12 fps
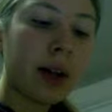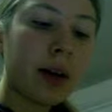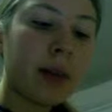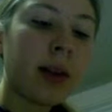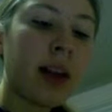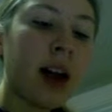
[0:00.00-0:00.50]

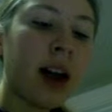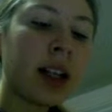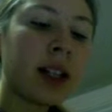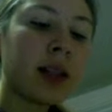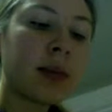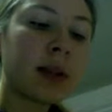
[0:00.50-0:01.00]

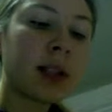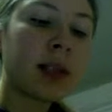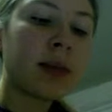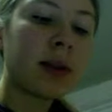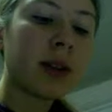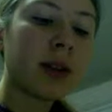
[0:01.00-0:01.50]
applies
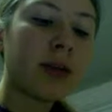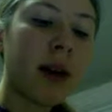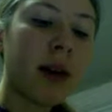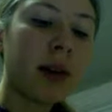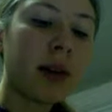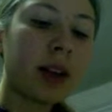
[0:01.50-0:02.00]
principles of
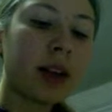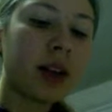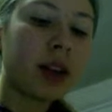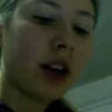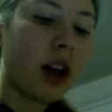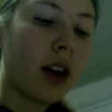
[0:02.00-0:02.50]
population
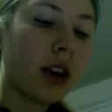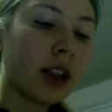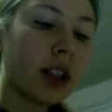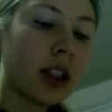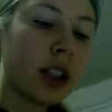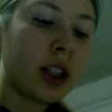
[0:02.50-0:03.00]

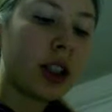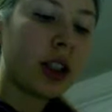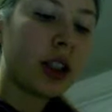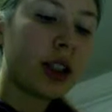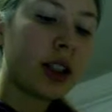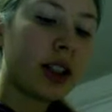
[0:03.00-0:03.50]
ecology to
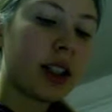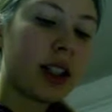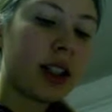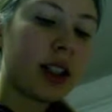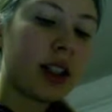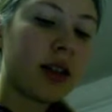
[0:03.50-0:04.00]
the
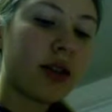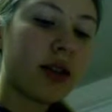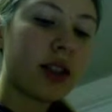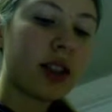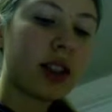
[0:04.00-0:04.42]
statistical